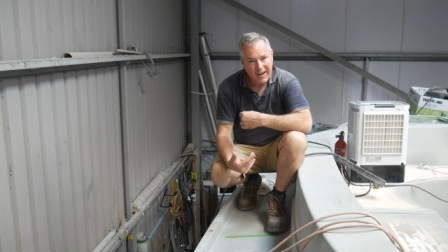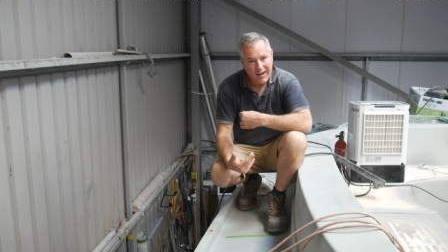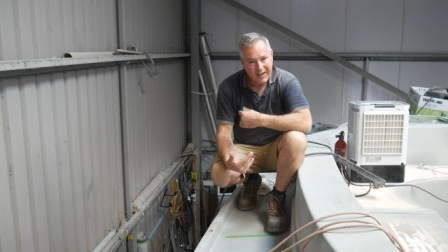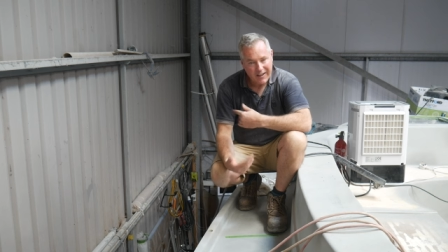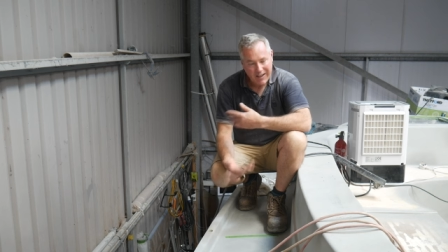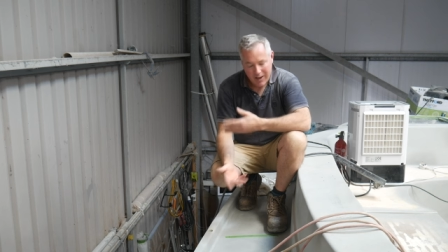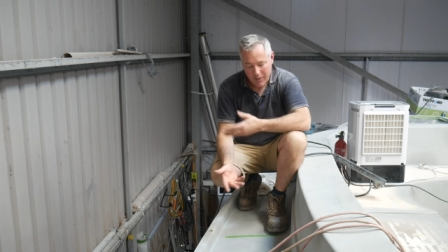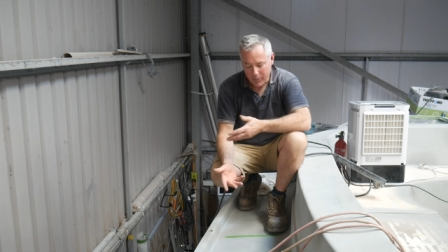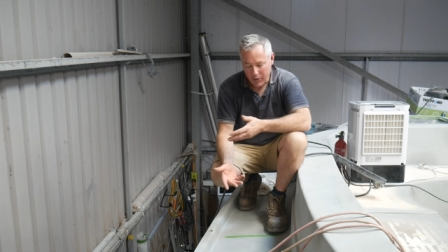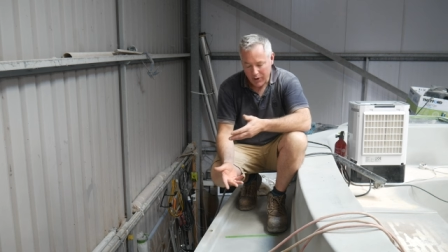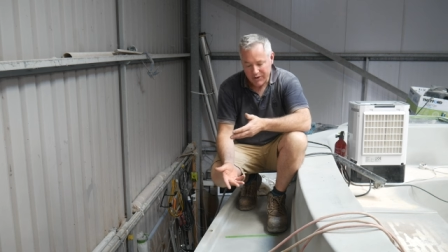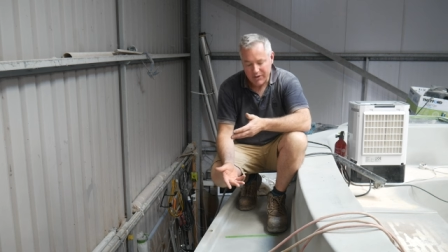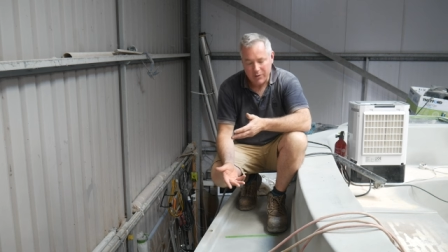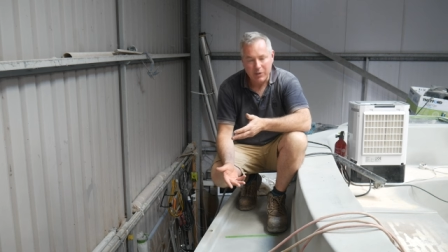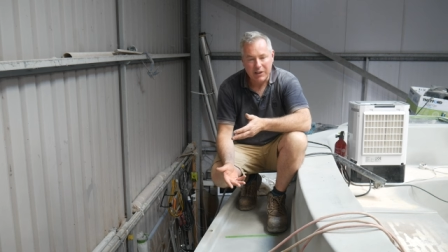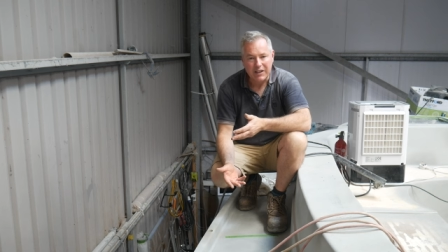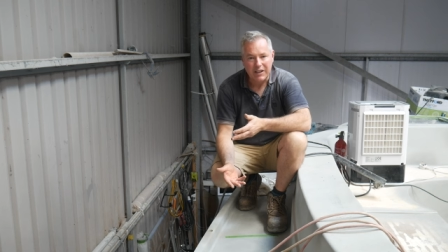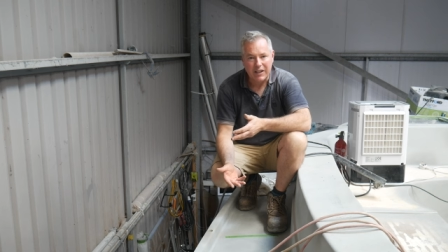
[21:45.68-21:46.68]
I can't
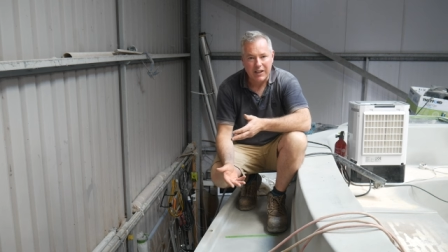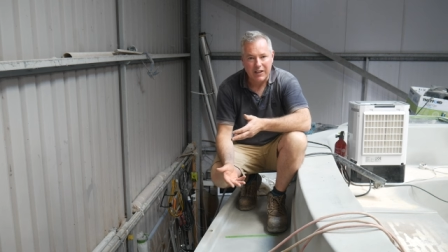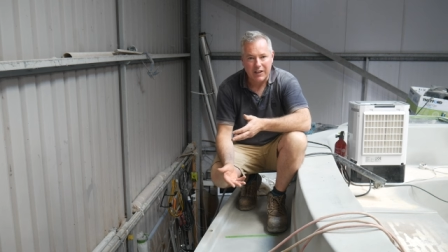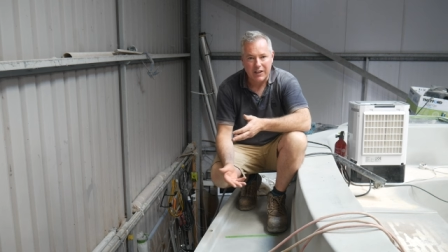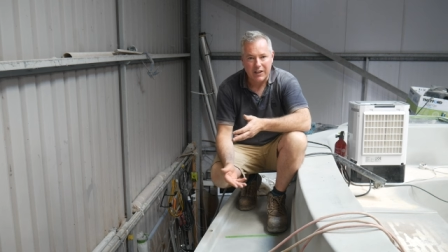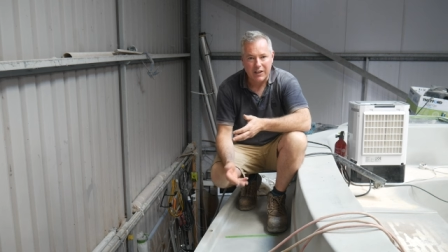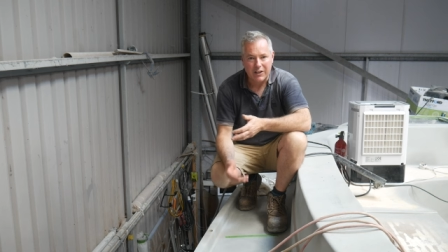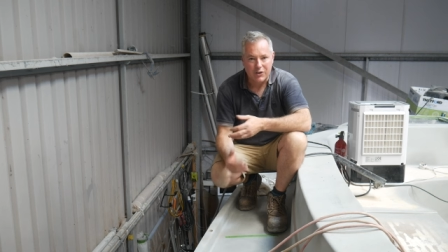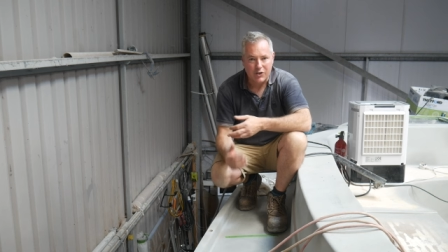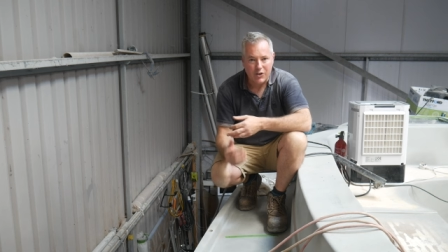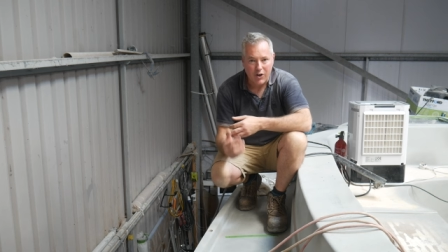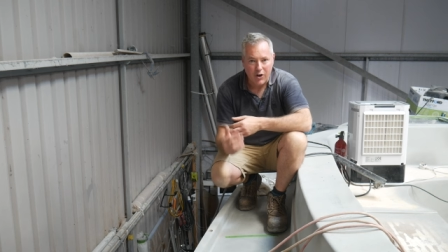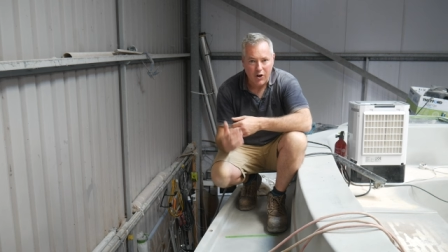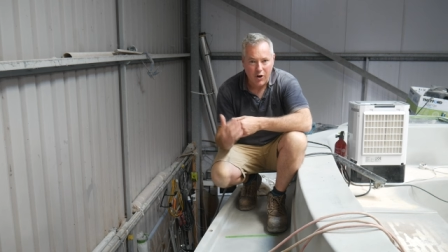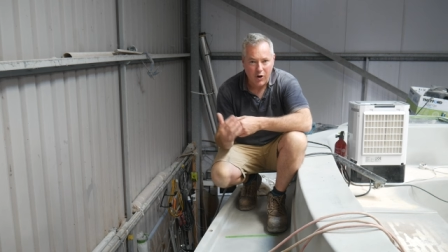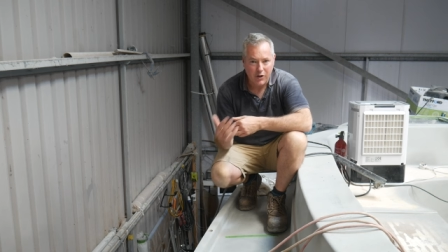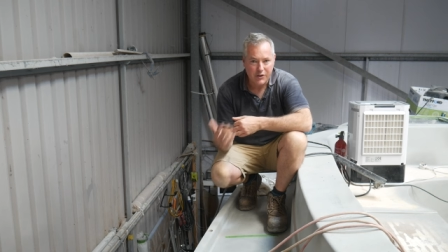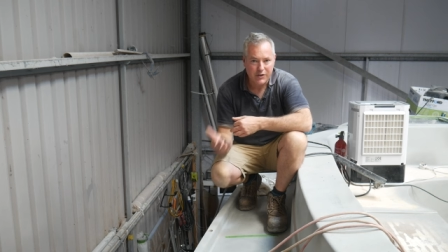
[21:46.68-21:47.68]
possibly get any
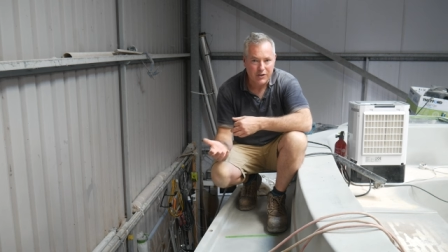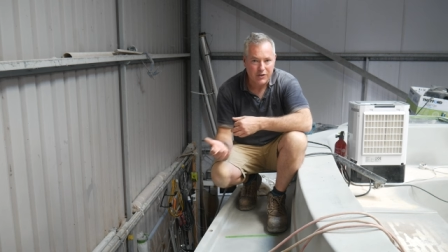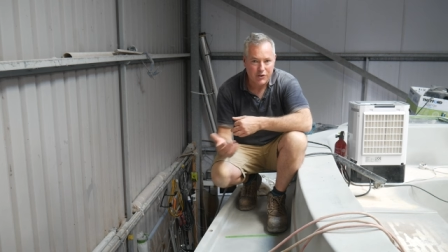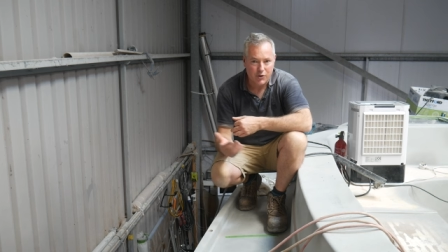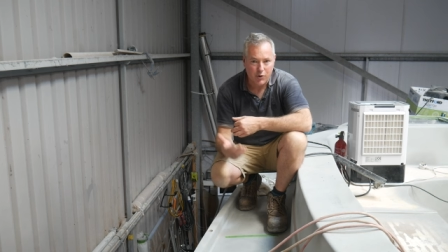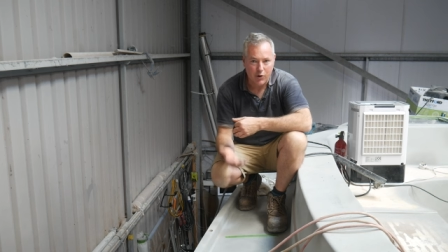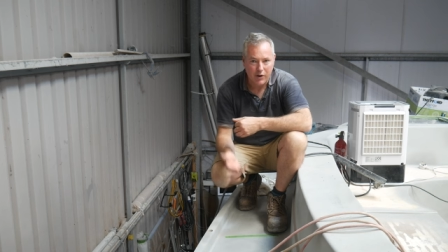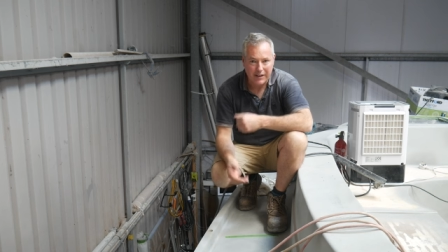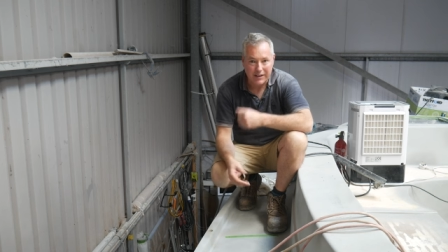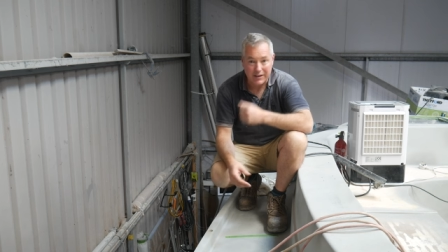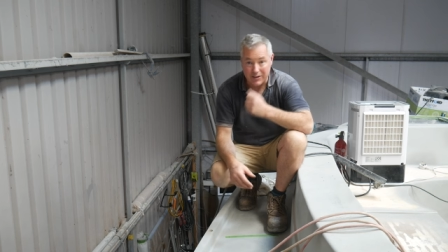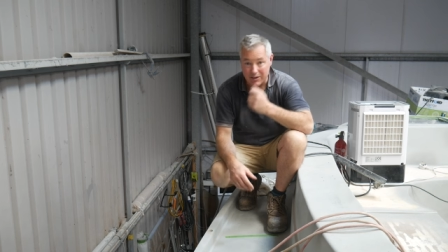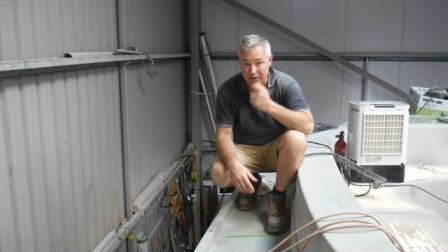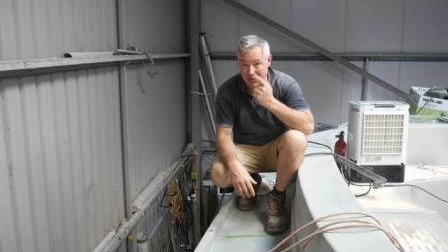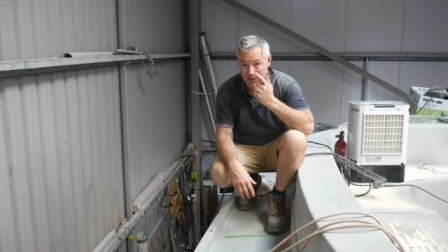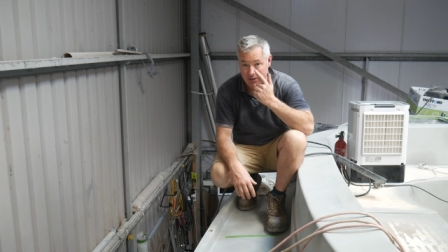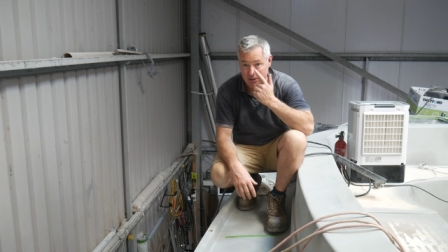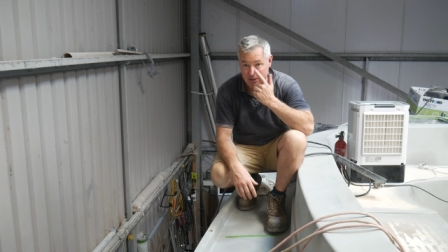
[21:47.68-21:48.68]
hotter, dry
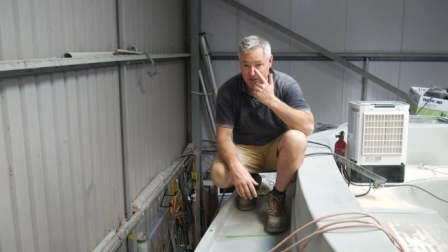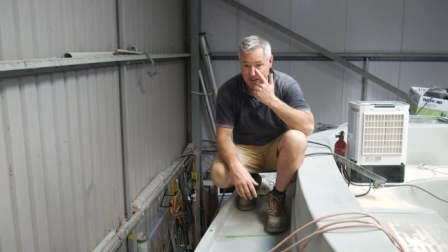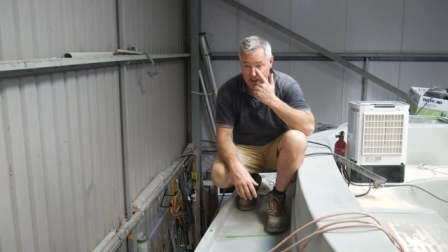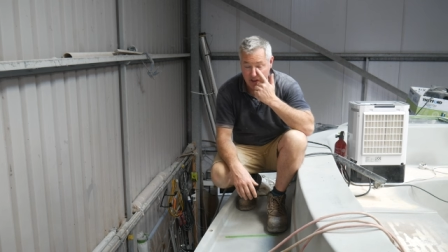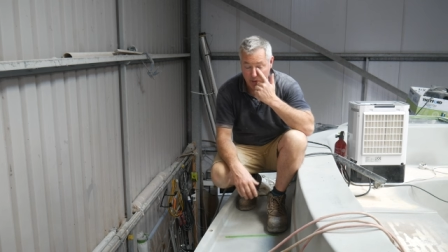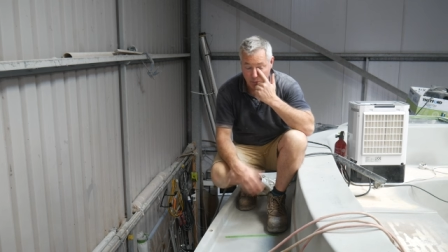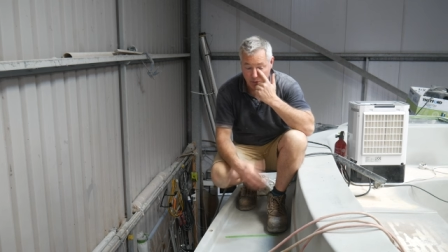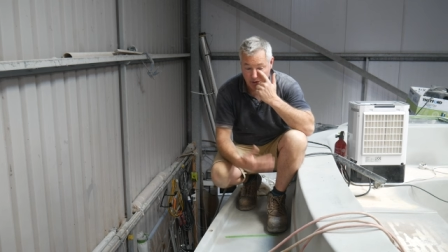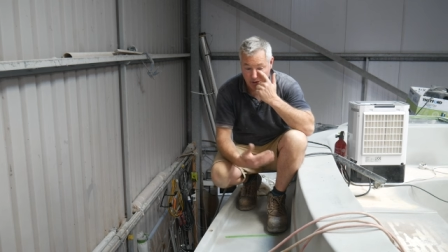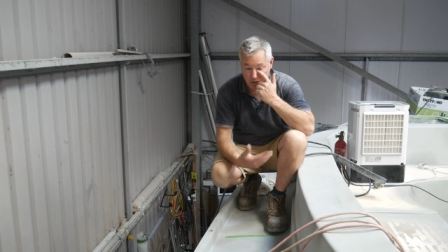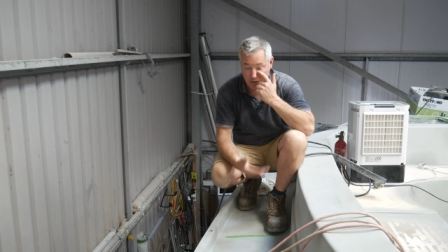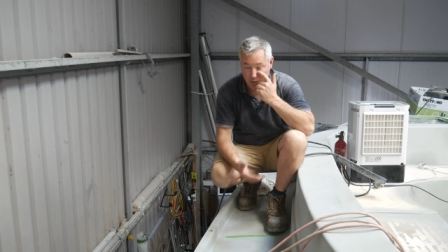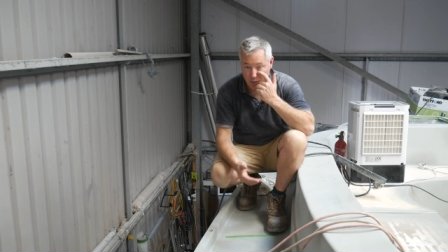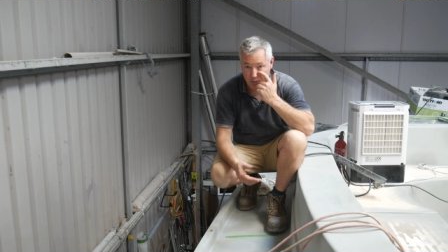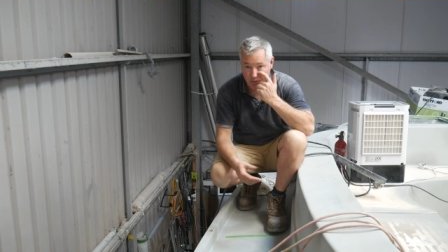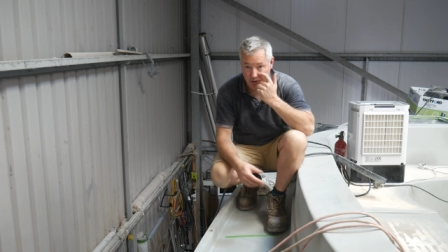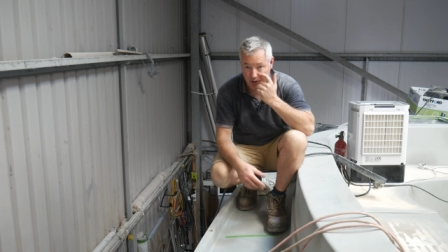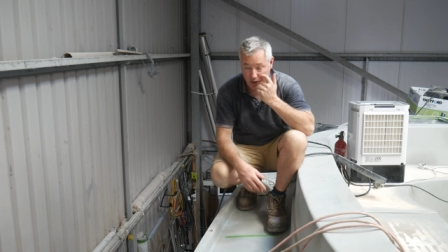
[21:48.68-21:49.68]
conditions than that with the
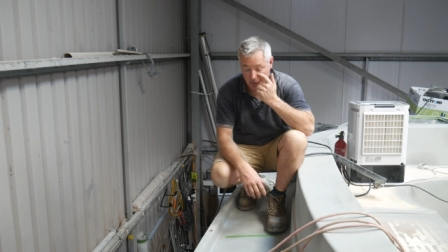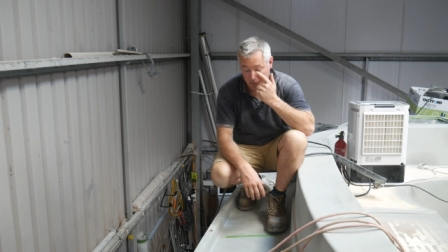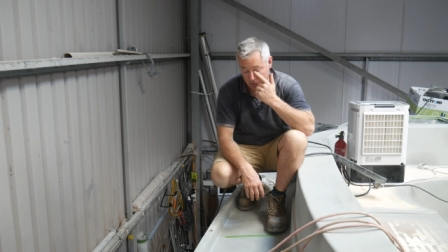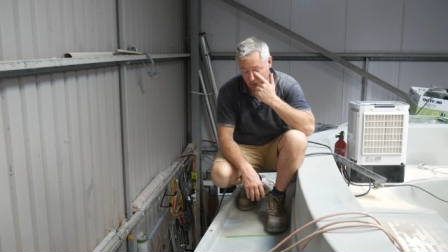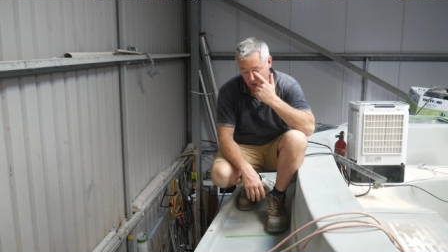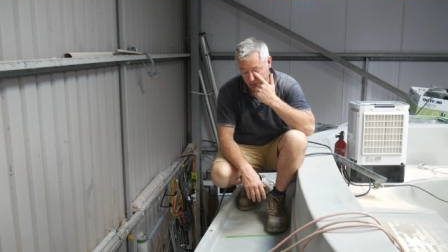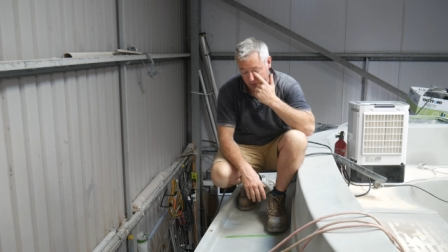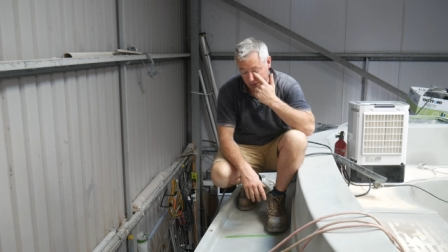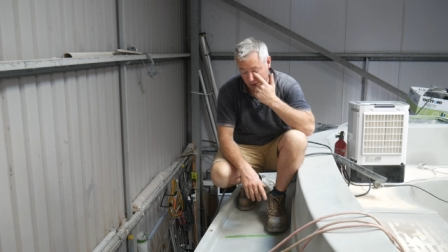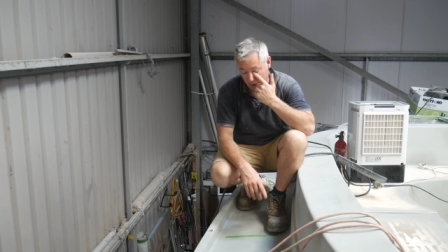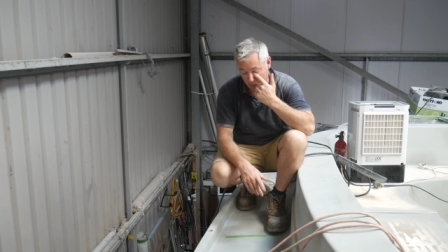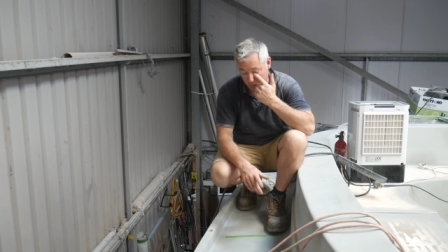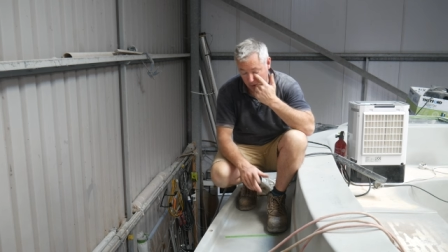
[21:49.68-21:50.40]
tools that I've got, so